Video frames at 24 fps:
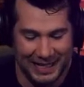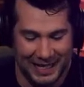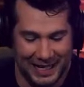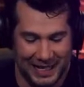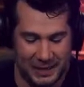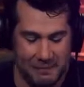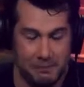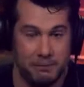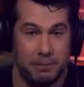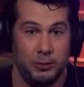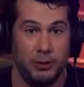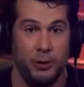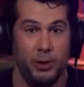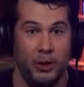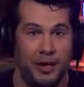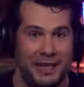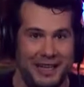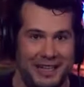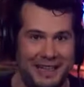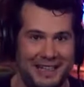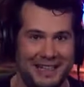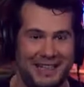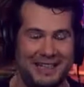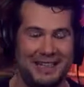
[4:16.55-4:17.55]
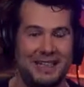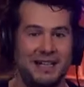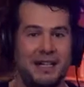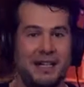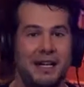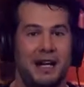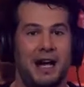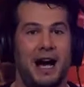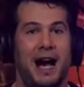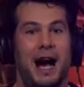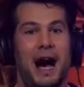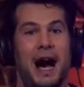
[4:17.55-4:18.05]
an employee.
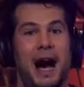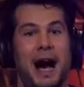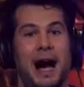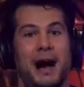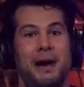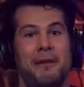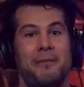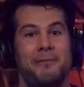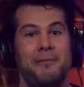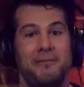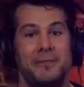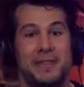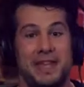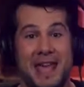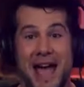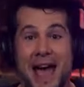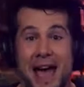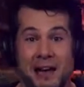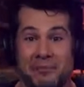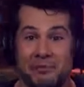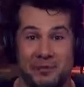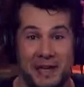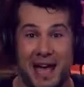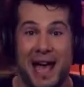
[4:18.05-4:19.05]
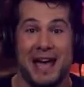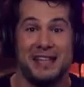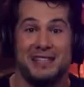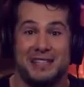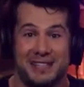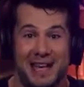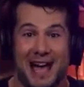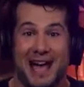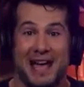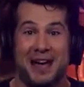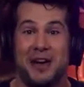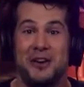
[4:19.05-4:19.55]

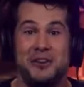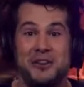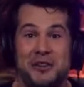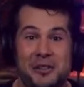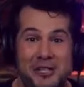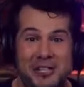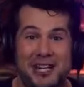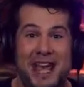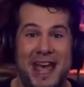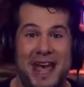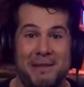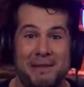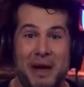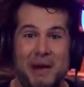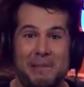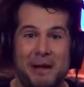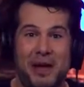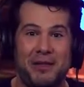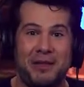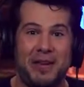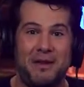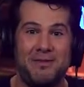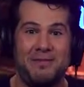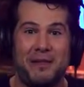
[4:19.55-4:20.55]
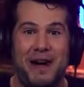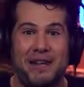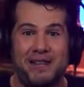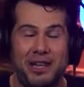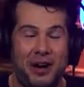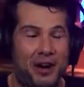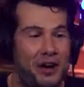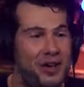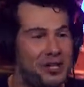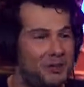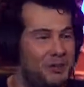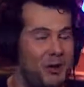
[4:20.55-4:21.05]
Yes, I understand. By the way, keep in
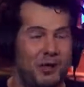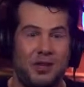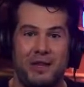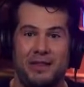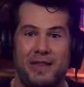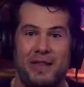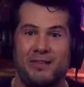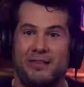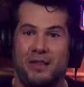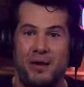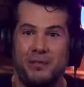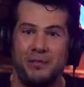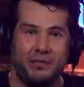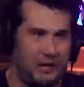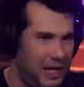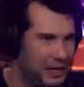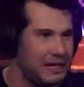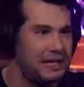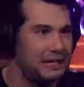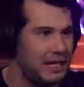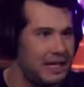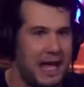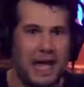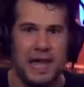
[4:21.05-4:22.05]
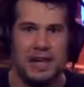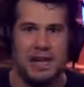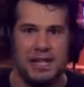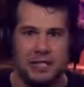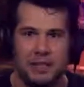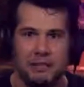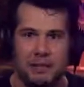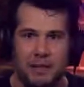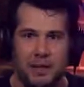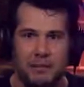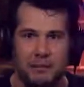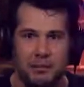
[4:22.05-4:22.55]
mind, they aren't a small company. They have, I think, like
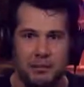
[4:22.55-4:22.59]
80-something